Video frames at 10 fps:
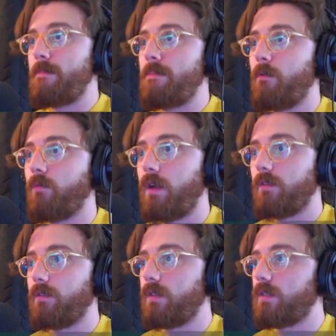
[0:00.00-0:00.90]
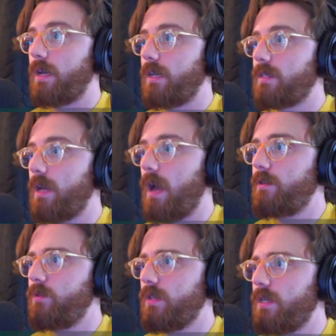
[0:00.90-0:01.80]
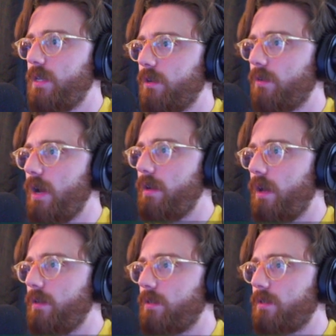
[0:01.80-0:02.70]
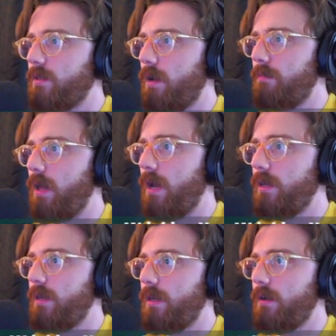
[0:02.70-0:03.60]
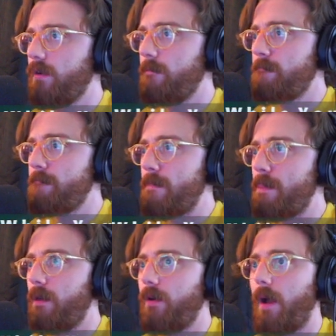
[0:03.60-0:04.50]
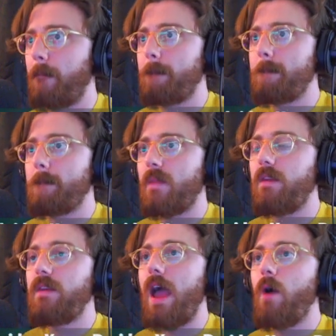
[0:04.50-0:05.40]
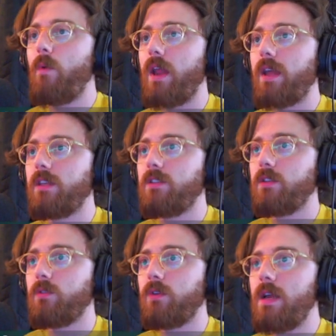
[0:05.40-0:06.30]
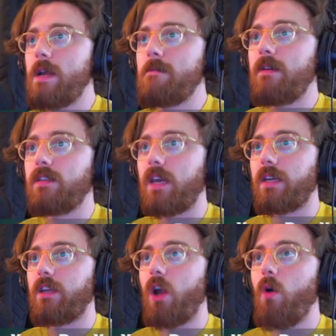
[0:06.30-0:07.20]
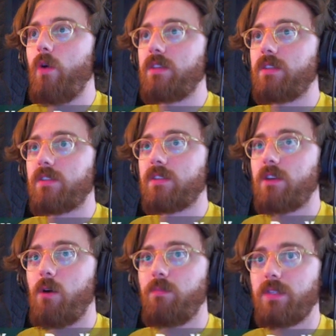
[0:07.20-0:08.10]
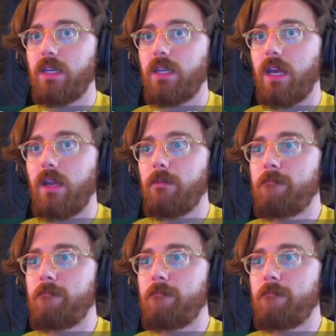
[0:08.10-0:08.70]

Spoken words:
Or rather, I guess I do it in here, right? I just apply it in here. Okay. And now what I can do is I can go into sculpting again.